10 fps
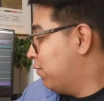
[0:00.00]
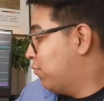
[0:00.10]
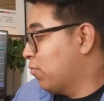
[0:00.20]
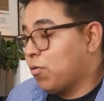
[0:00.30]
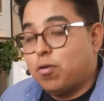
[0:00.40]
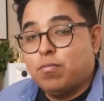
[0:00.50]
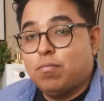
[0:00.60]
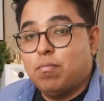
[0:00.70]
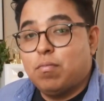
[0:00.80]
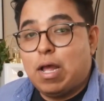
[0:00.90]
for
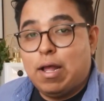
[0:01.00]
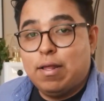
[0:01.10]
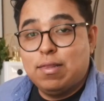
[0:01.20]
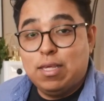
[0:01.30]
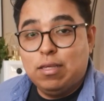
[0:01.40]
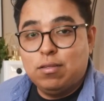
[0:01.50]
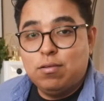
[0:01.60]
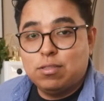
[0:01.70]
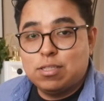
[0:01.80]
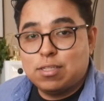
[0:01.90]
the
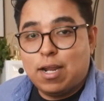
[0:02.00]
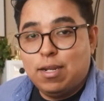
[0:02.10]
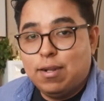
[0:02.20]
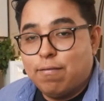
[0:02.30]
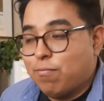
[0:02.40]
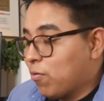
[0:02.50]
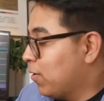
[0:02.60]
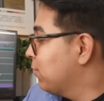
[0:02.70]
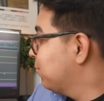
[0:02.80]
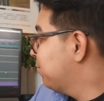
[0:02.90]
uses that I need it for.